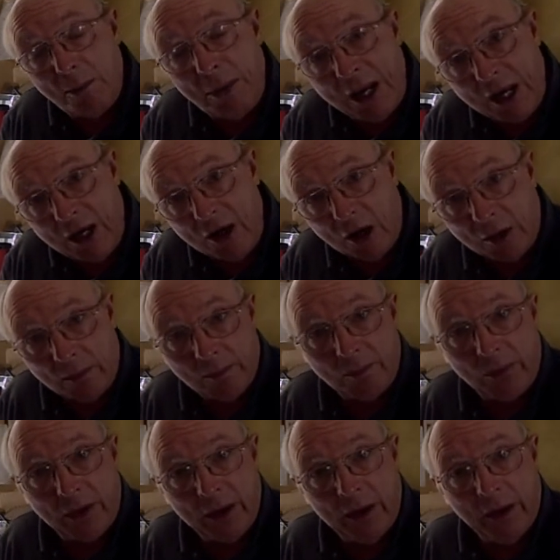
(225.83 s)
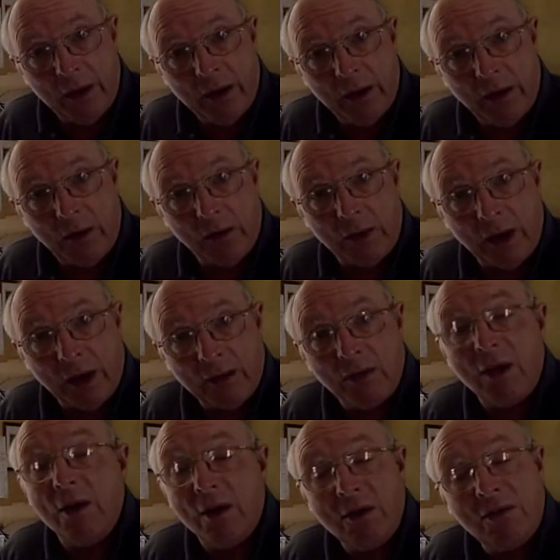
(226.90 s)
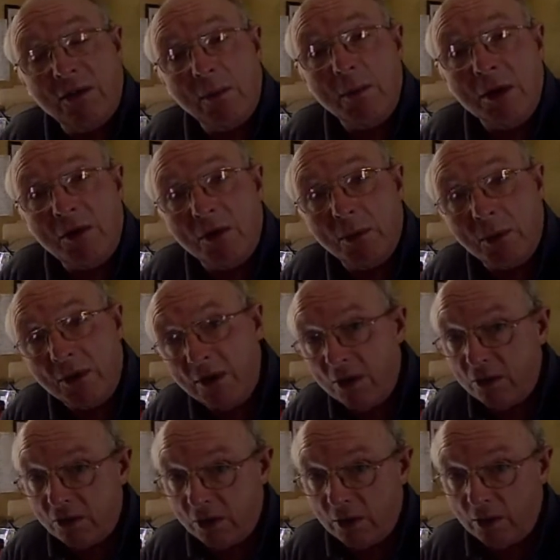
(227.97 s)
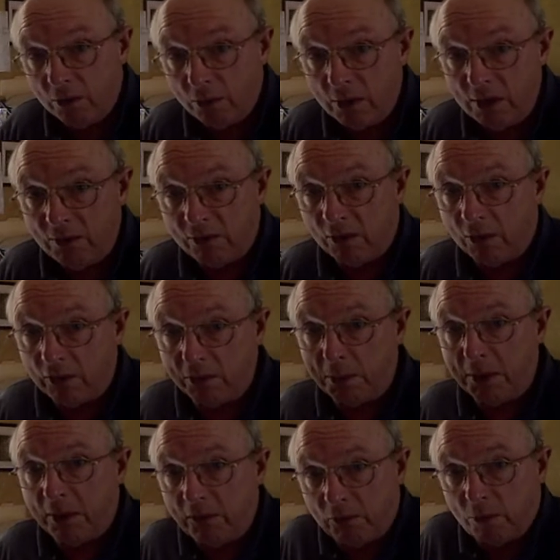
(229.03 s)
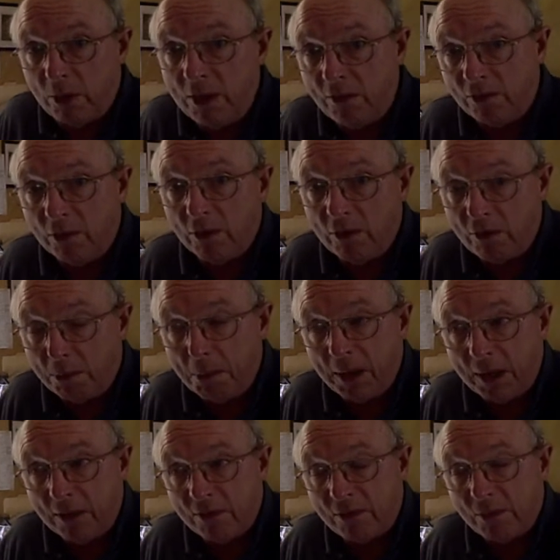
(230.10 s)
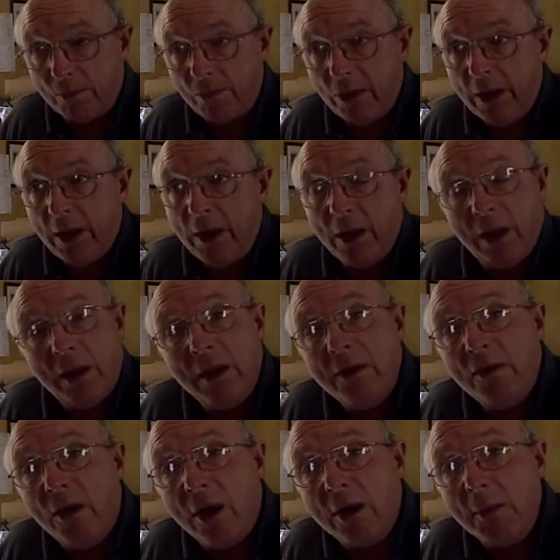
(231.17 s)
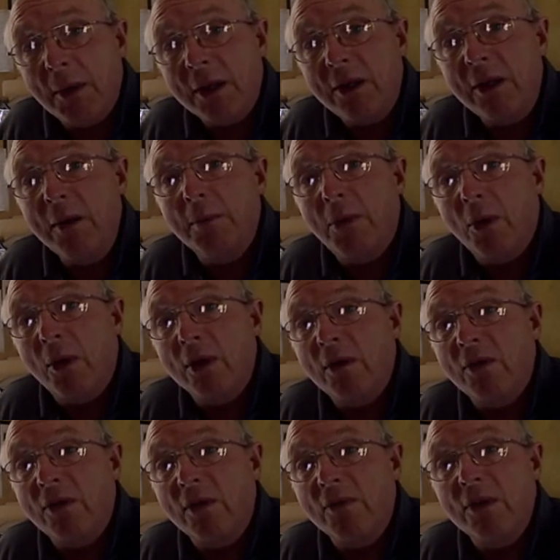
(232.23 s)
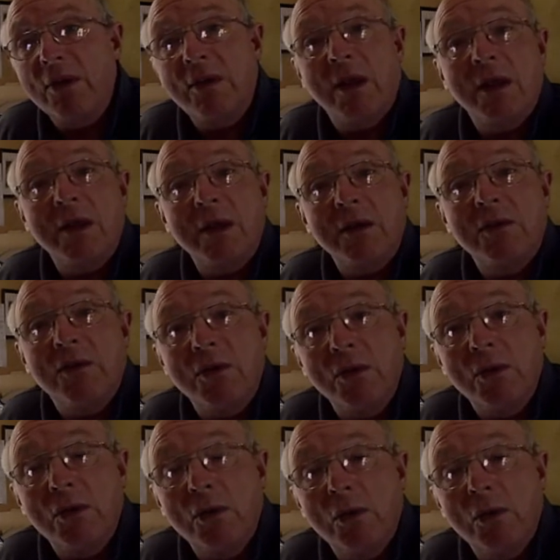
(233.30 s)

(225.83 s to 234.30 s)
opinion. Okay, there is some interpretation of the research, but it's research based. And they talk about the importance of attending to